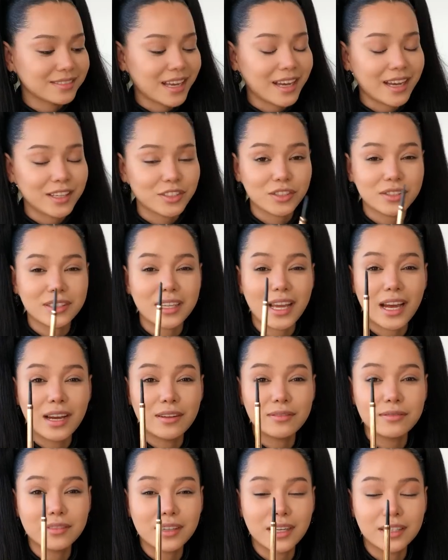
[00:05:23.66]
I actually
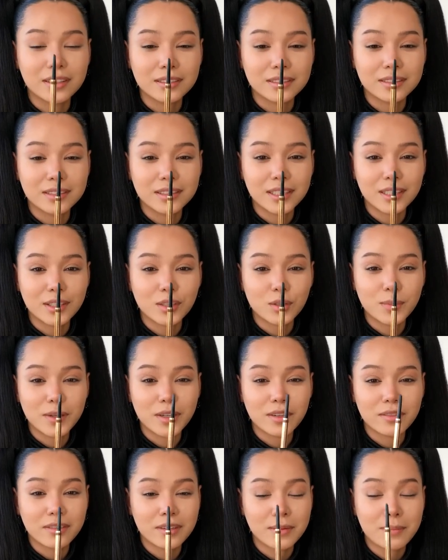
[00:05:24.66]
have a little bit
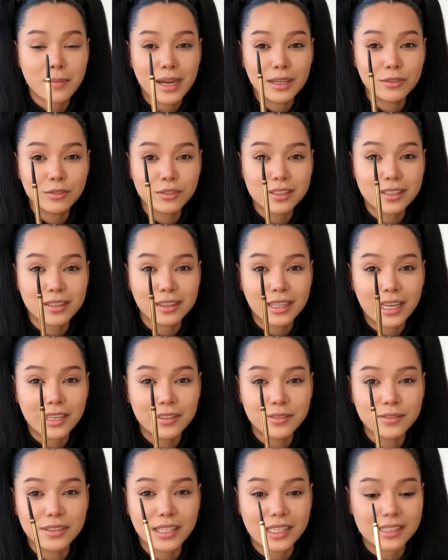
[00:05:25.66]
of an amount
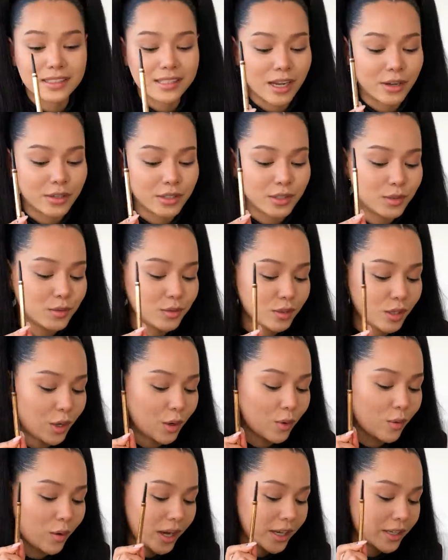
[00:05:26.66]
left. That's how you
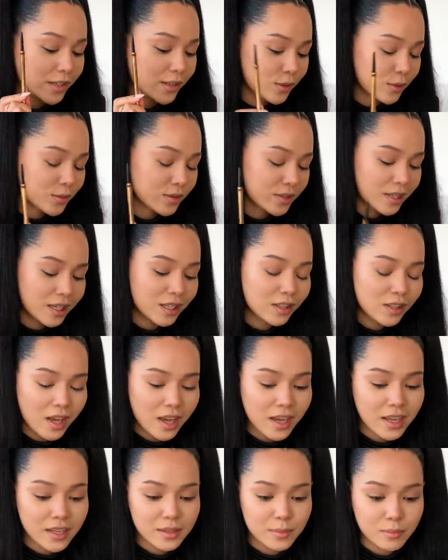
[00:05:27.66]
know I use it a
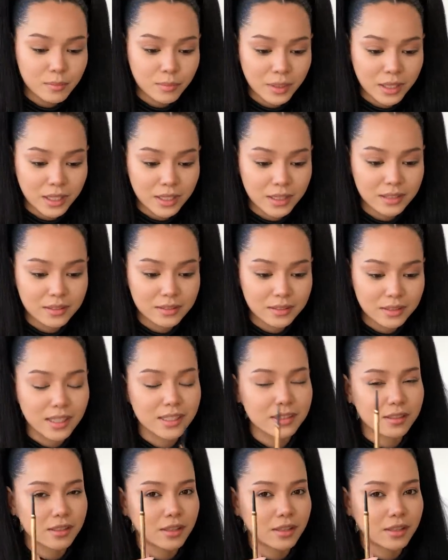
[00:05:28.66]
lot, but it's